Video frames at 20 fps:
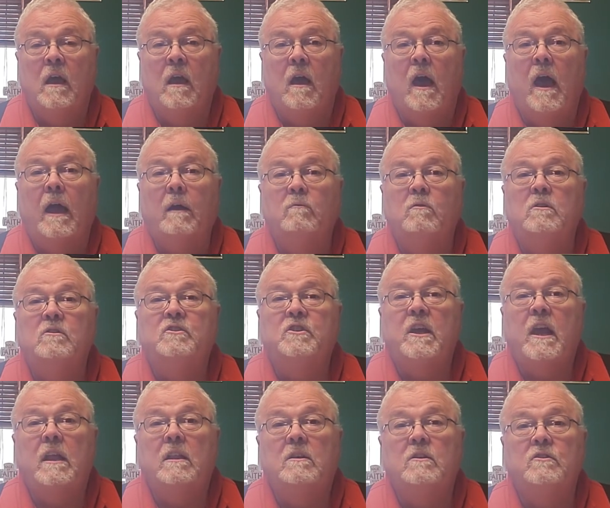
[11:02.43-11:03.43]
I would
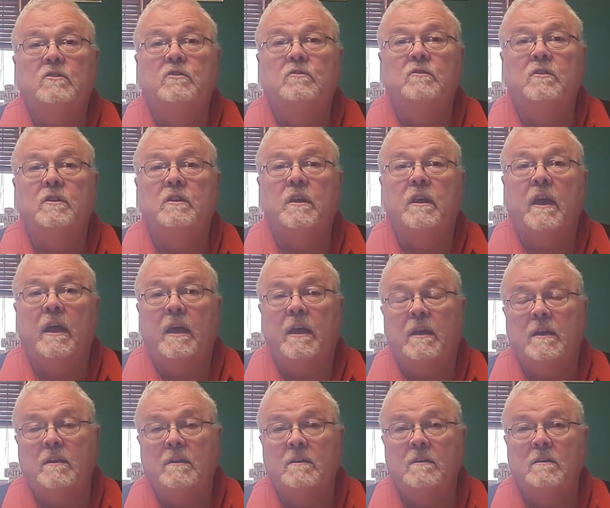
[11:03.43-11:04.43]
challenge you
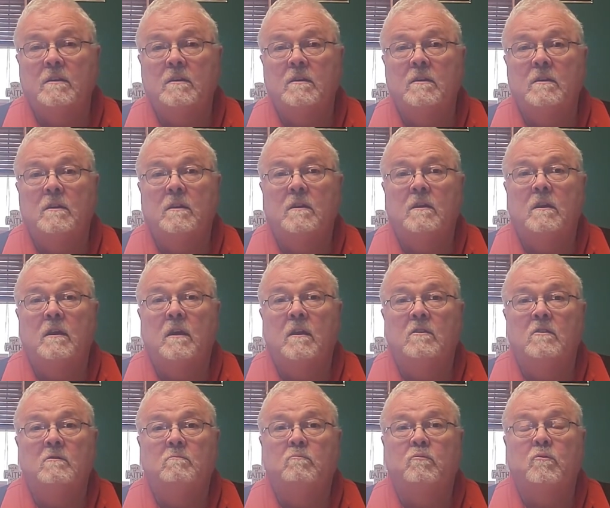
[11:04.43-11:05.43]
today
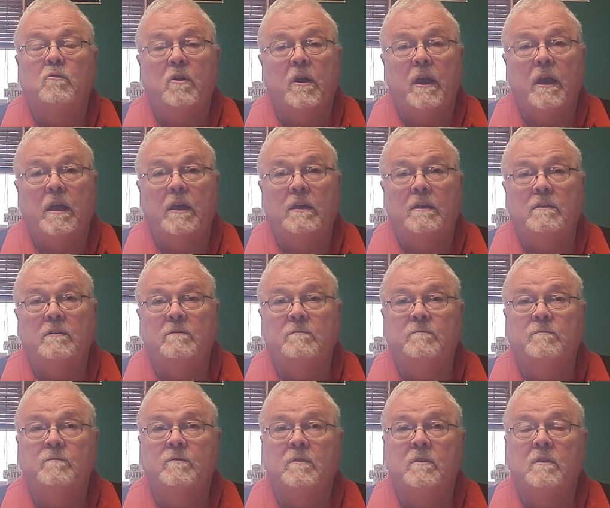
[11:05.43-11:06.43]
to pray.
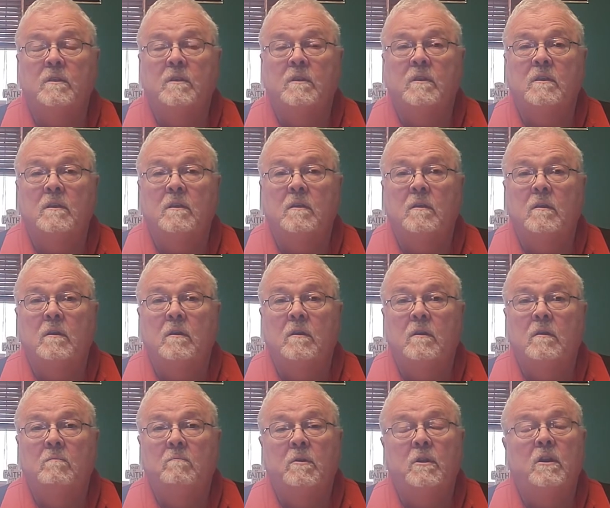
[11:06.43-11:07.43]

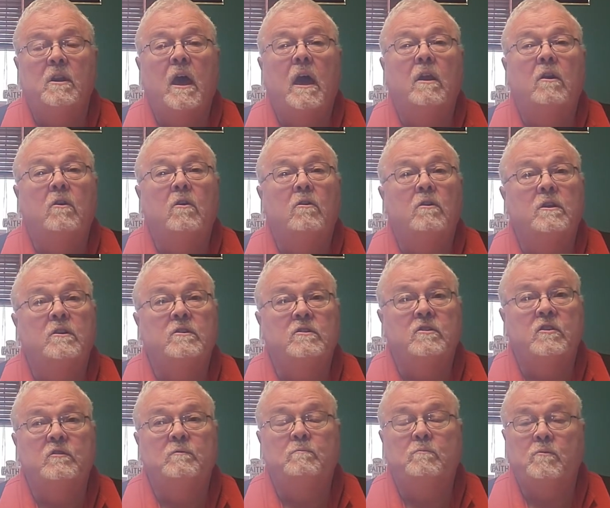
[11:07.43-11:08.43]
But not only to
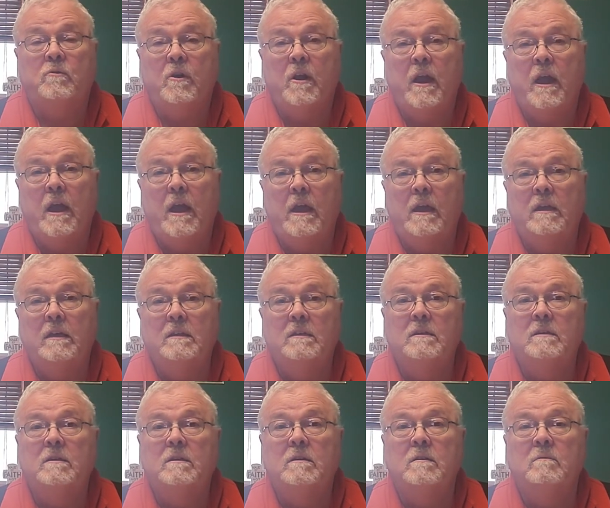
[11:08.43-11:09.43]
just pray,
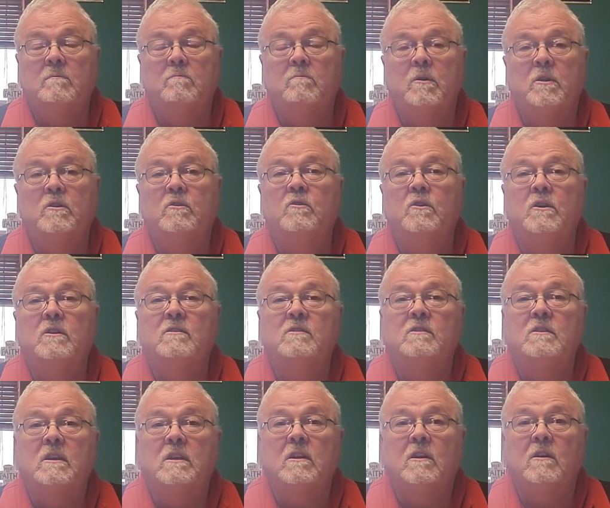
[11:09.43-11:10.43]
but to
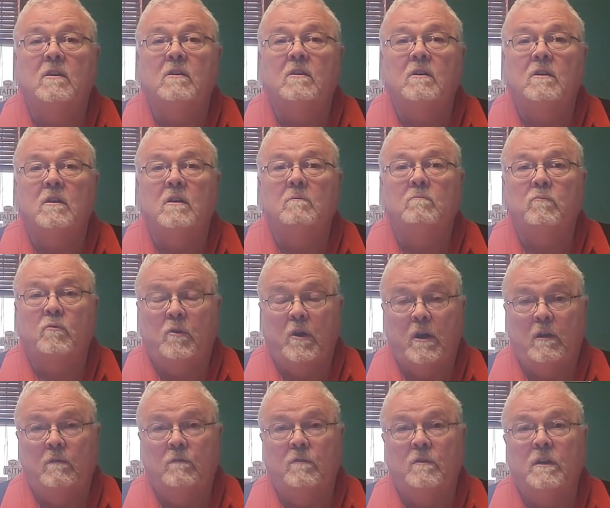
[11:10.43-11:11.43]
consider
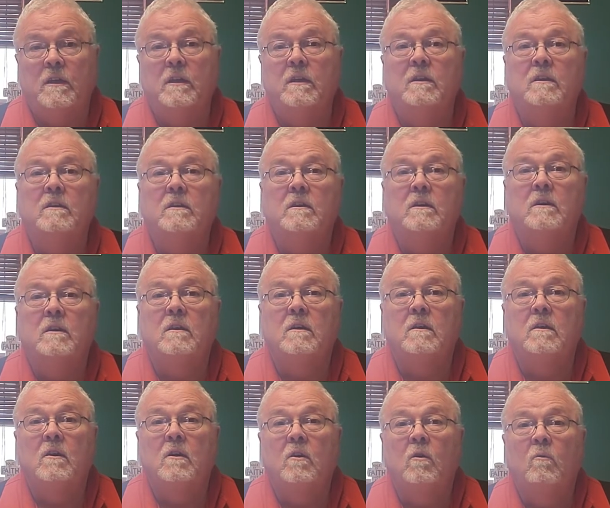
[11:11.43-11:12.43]
prayerfully
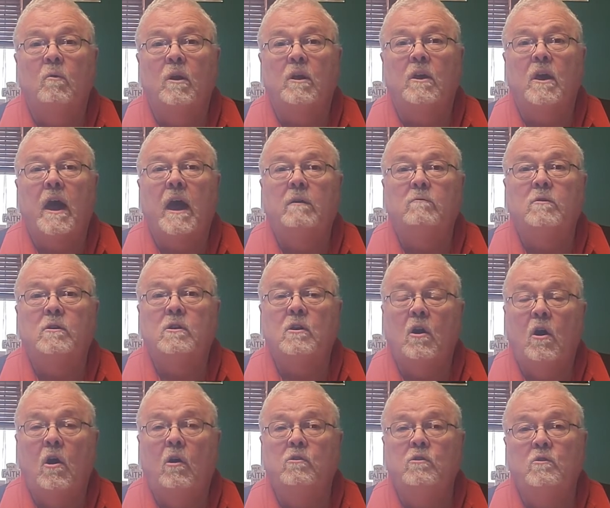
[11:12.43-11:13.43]
what God would
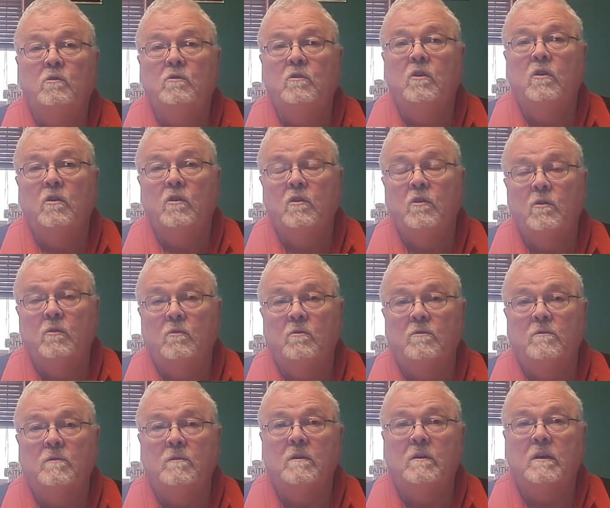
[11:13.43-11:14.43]
call you to do
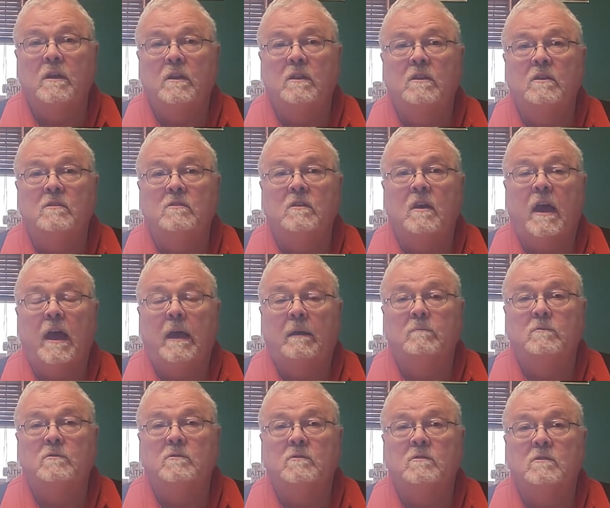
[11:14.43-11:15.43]
in these
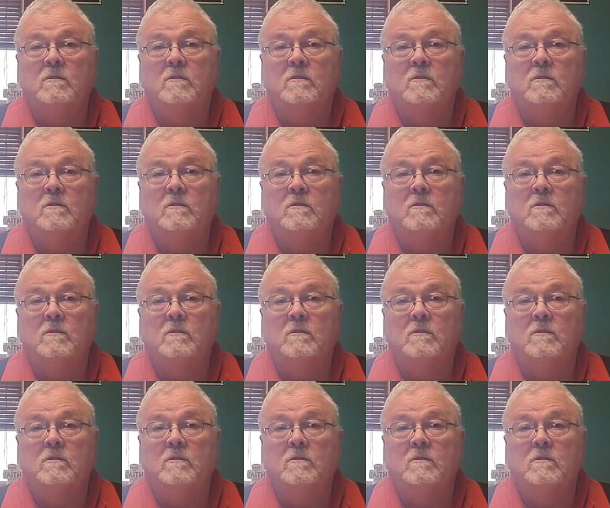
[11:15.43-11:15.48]
times.